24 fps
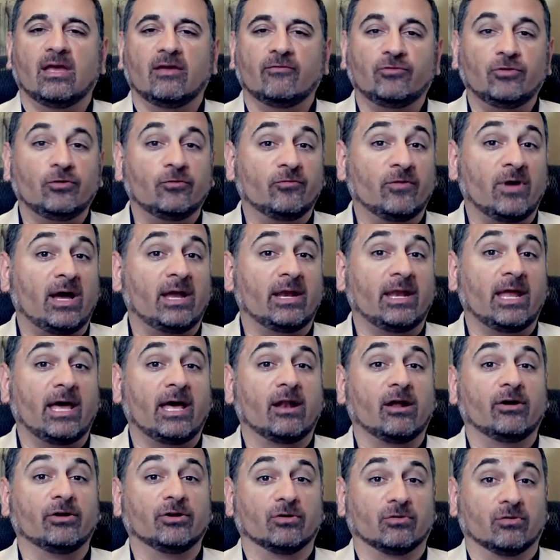If you find
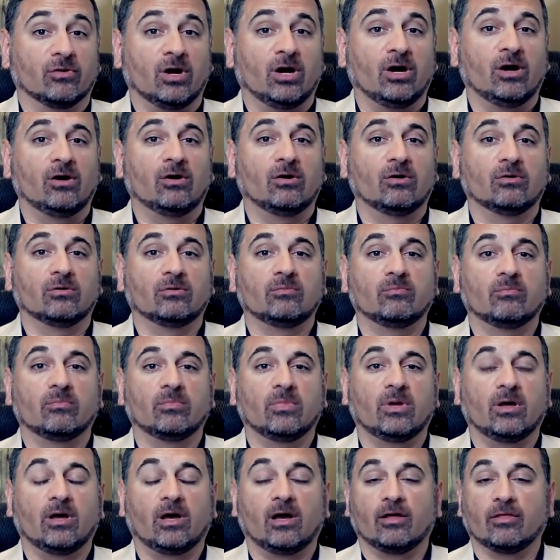out on your
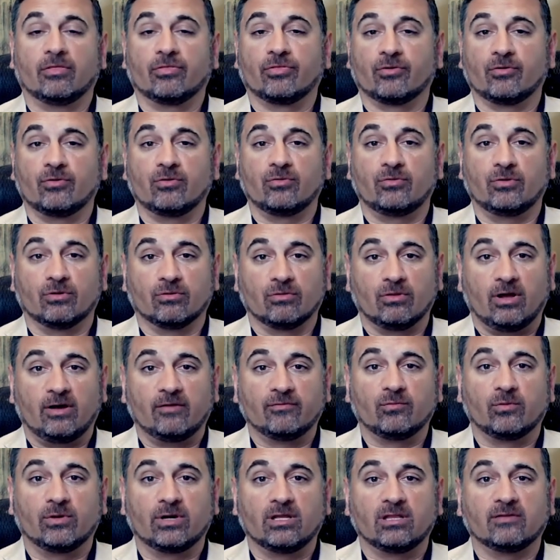own through your
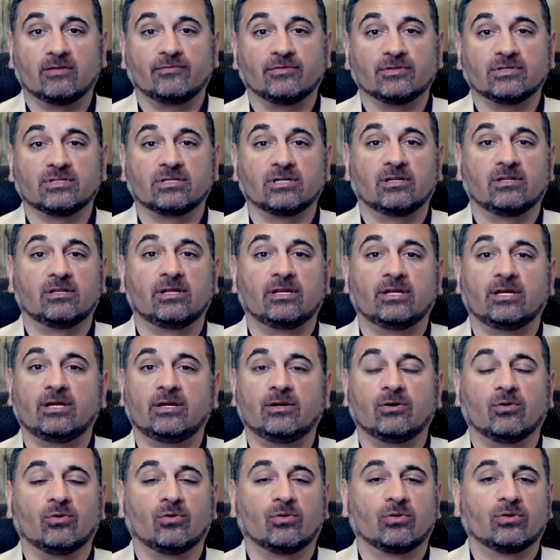loved one in the
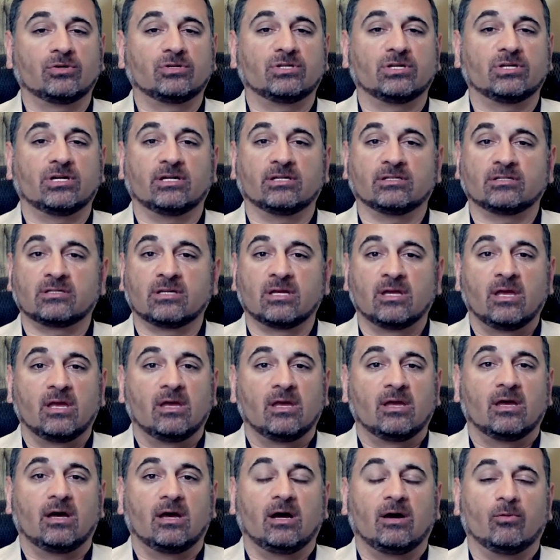facility, or just
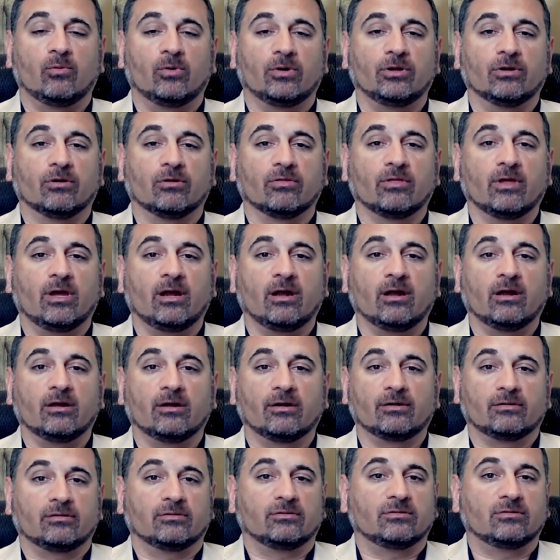when you're
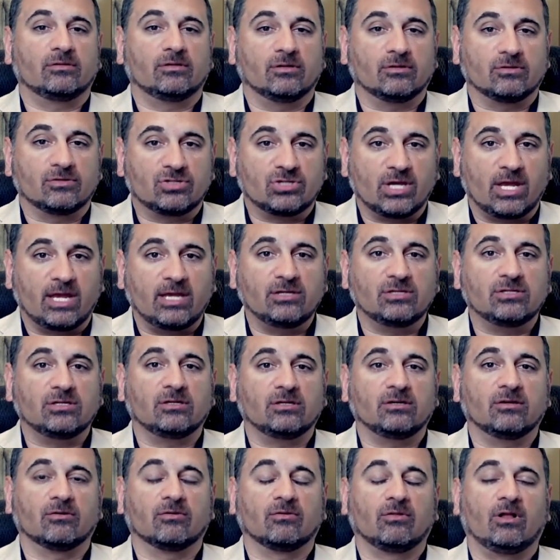there, you know,
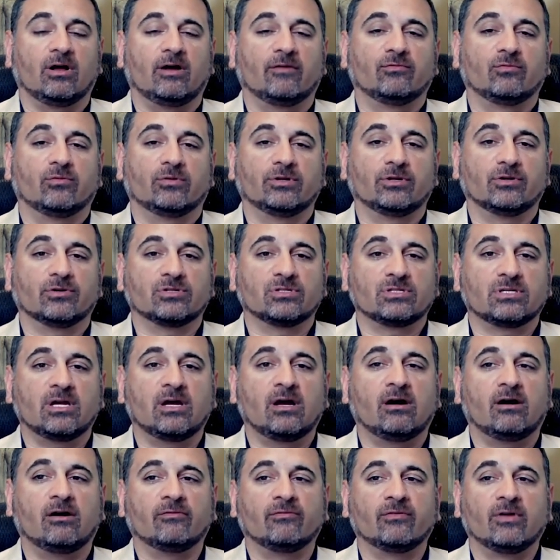changing your loved one
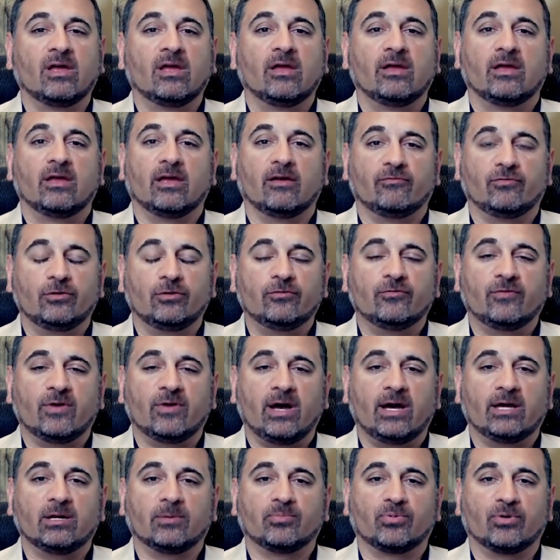yourself, if you
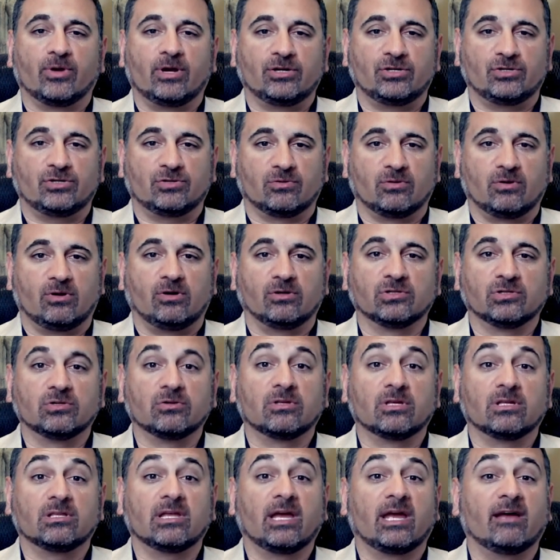find a pressure
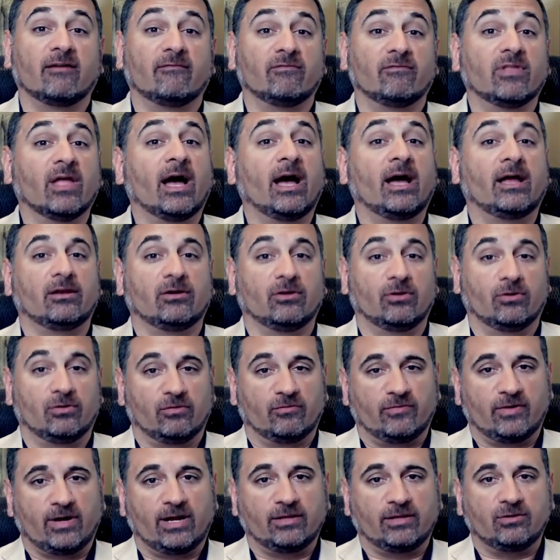ulcer that they have not
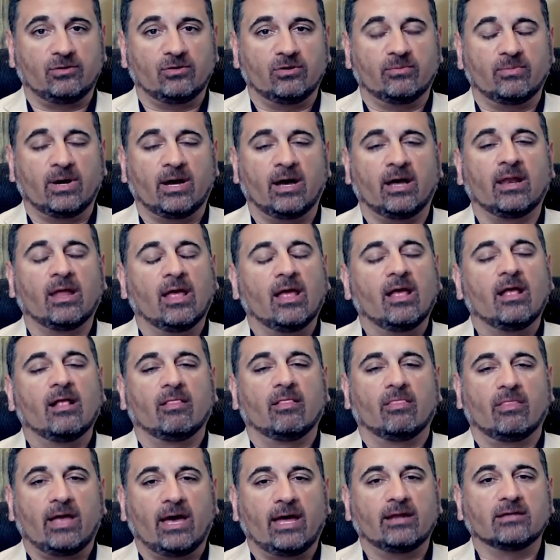notified you about,
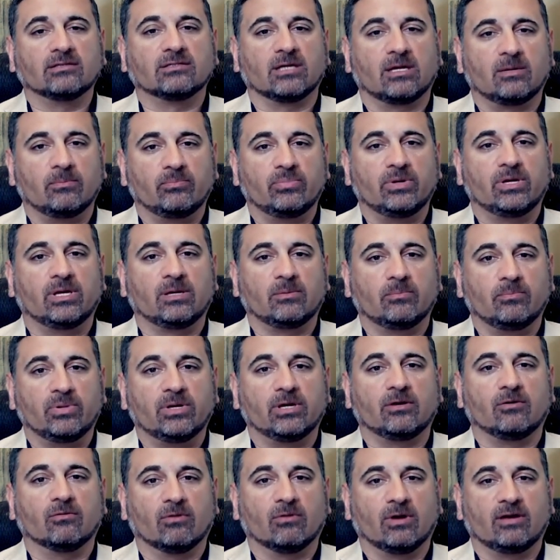that is a big,
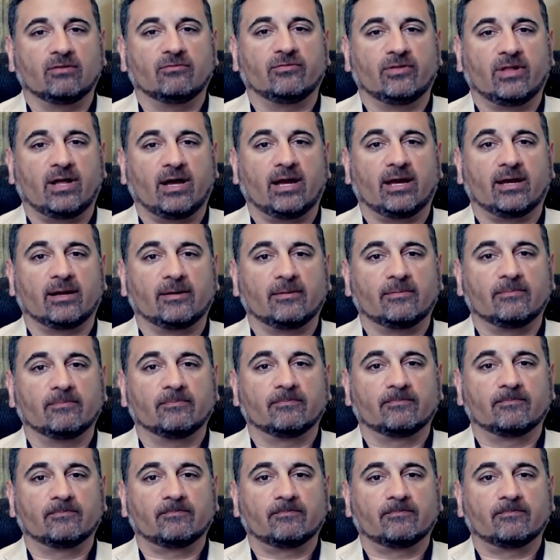big red flag.